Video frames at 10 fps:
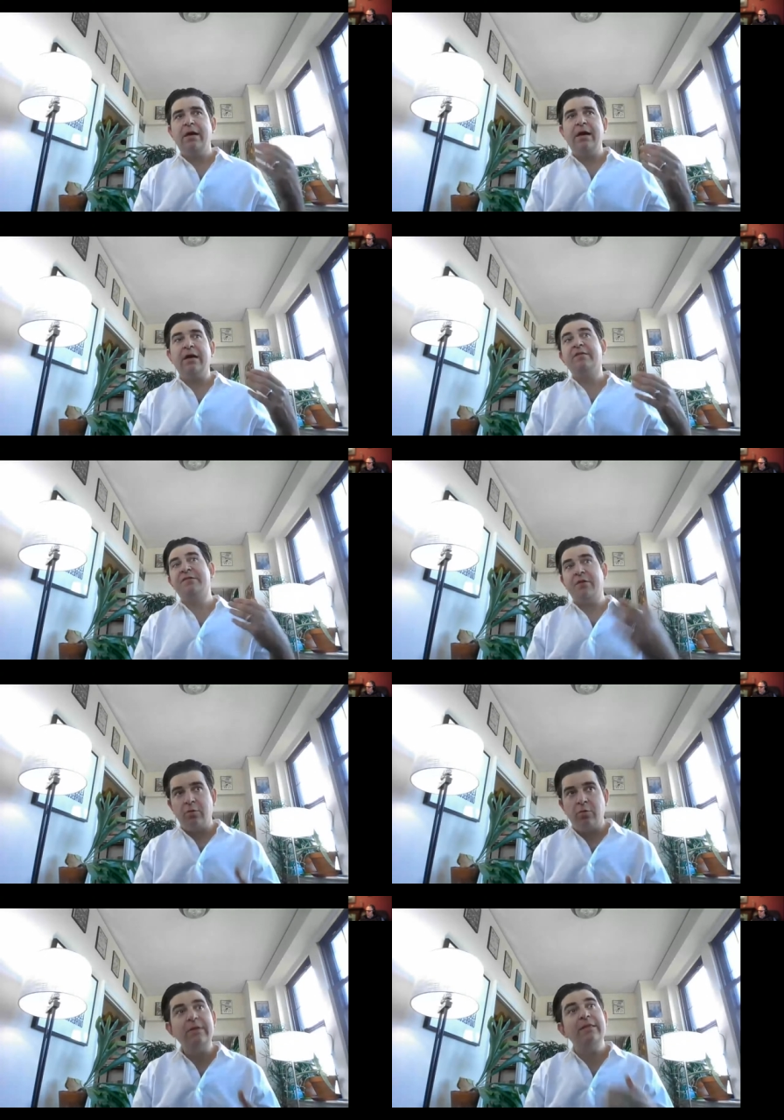Uh,
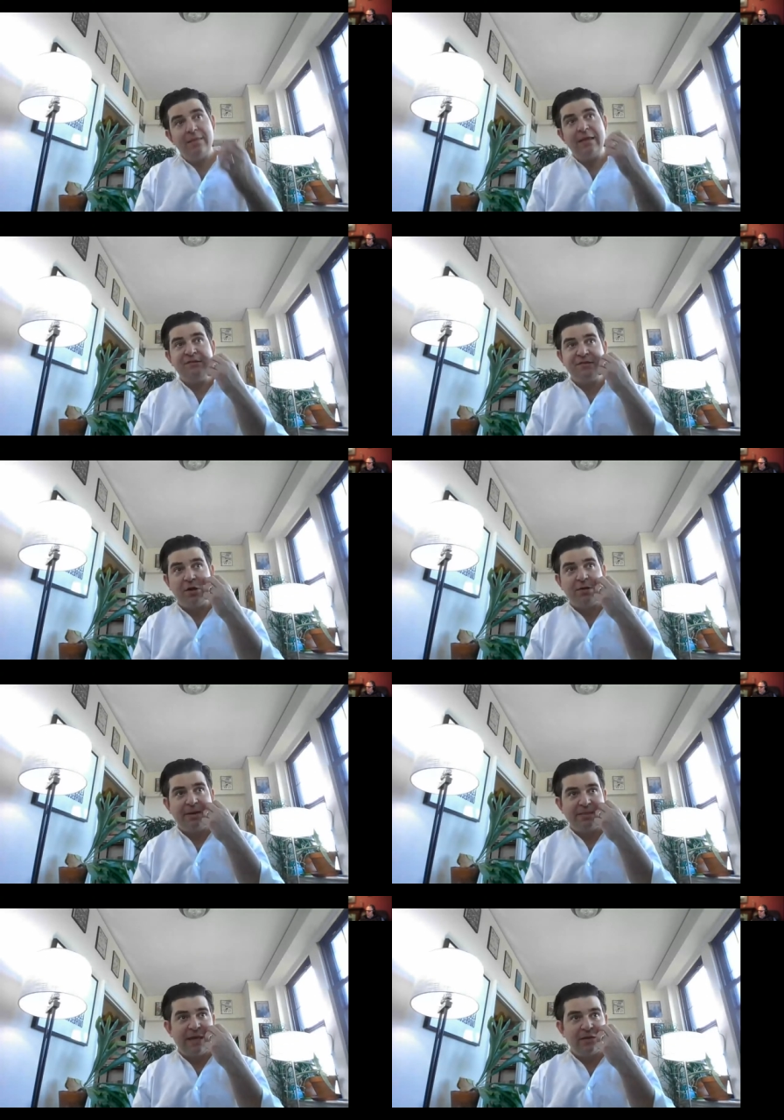so let's talk
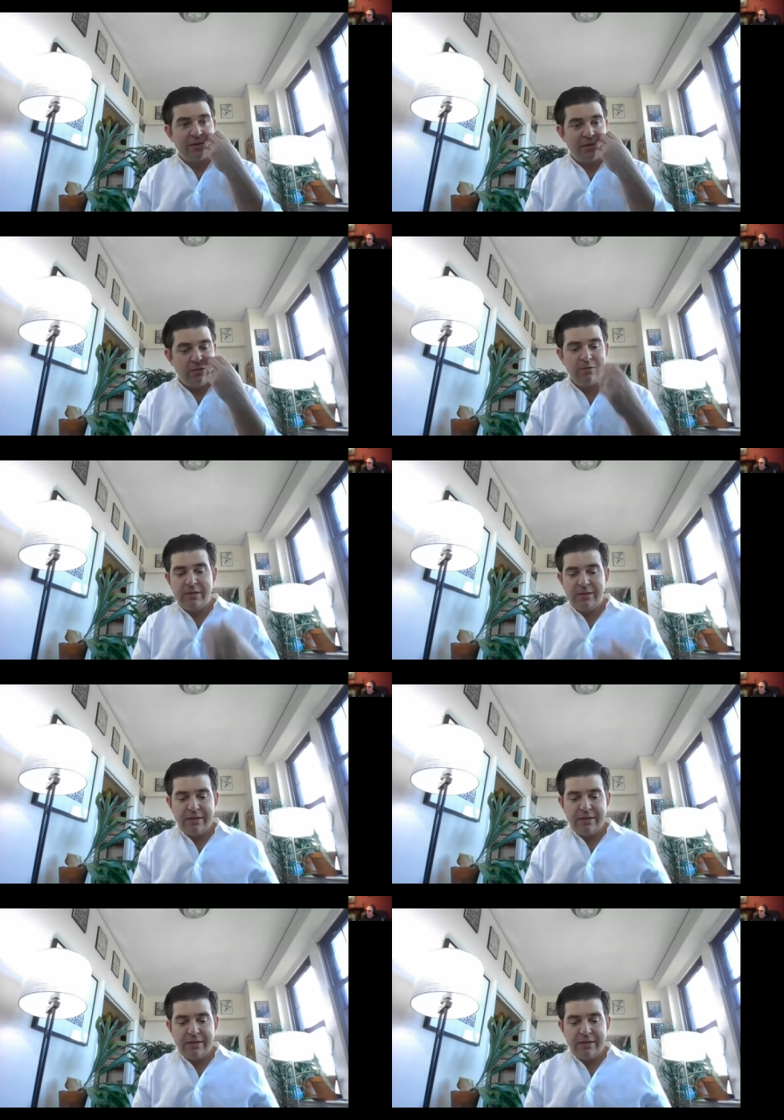about that a little.